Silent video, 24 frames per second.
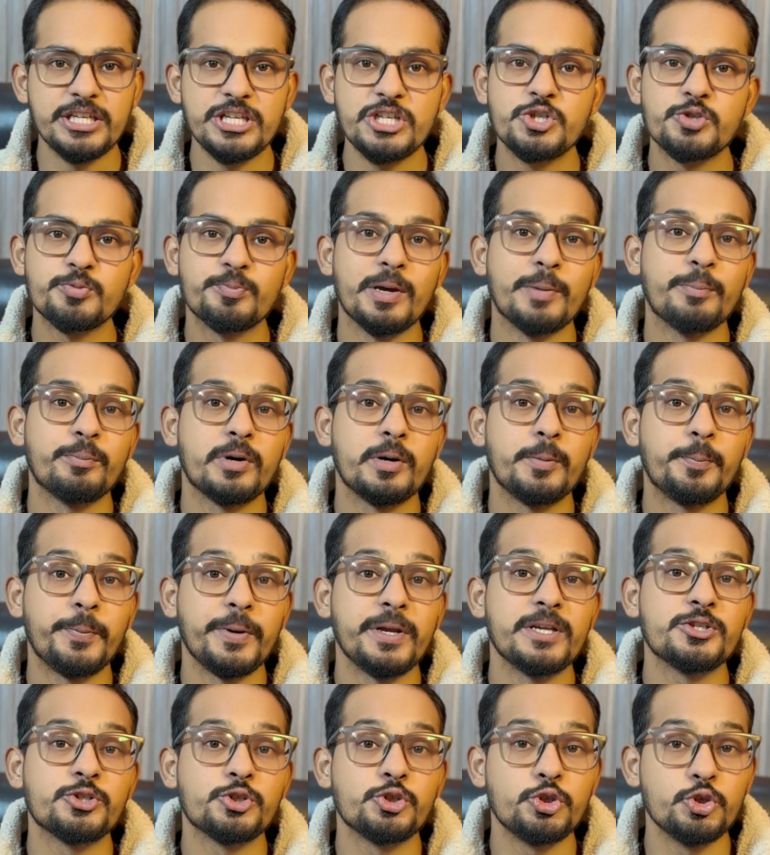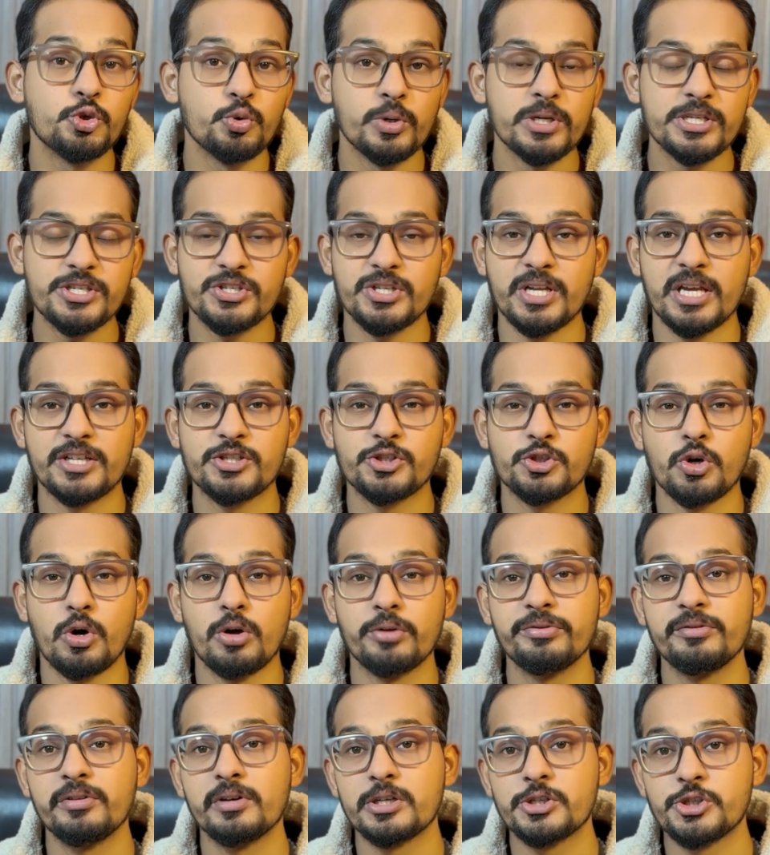Each member pays US tax
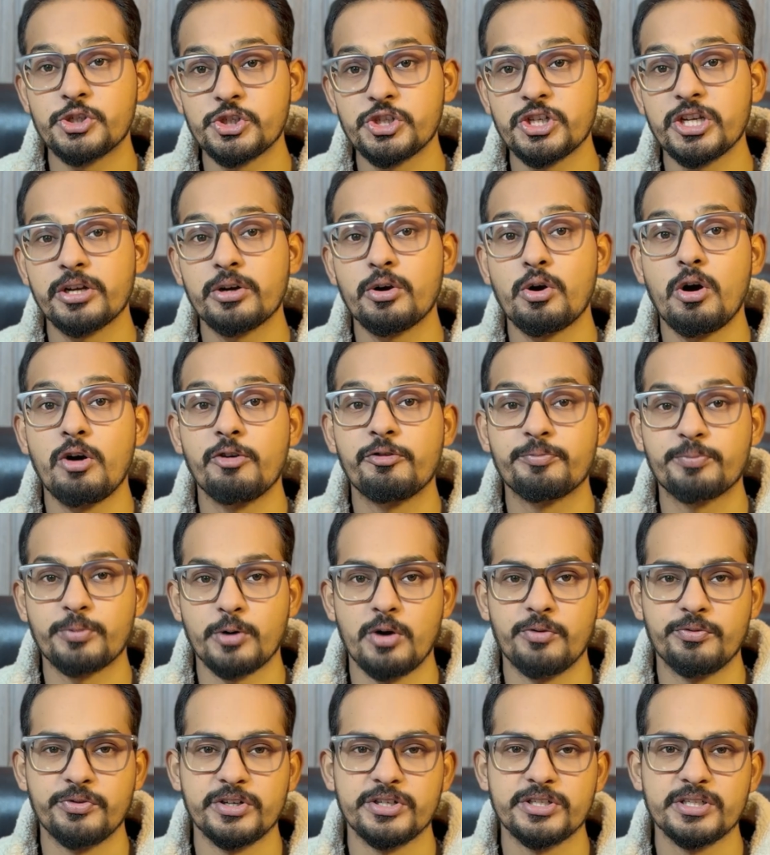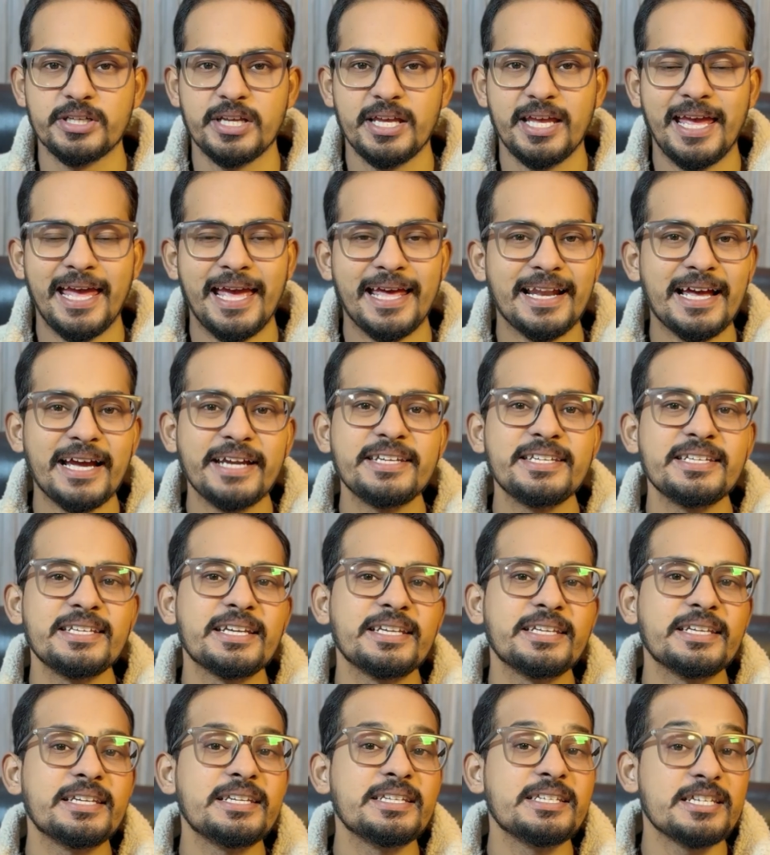on their share of profit. An
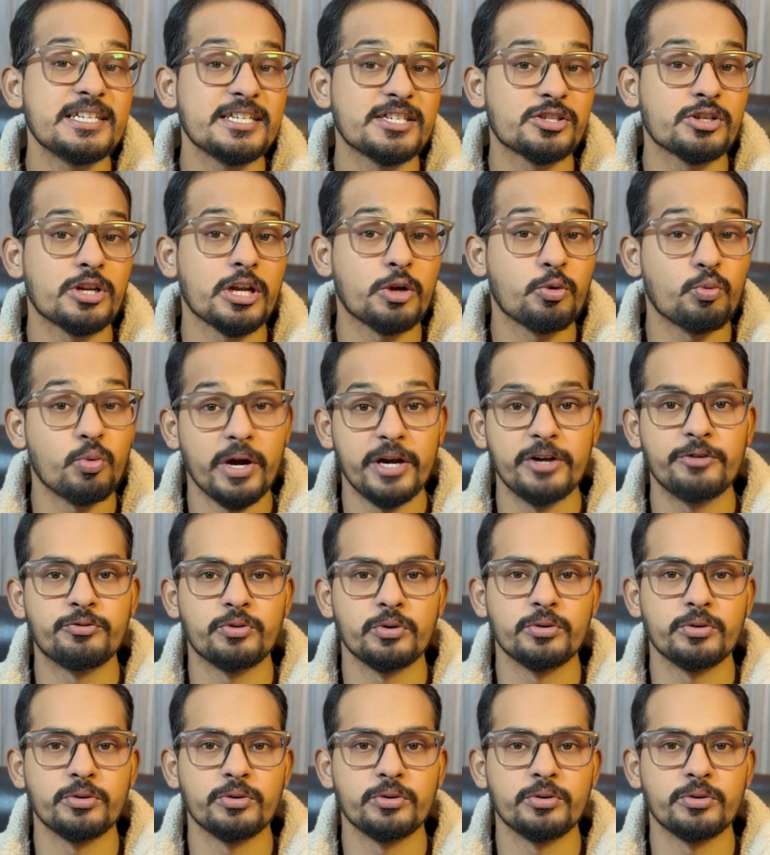ITIN is required for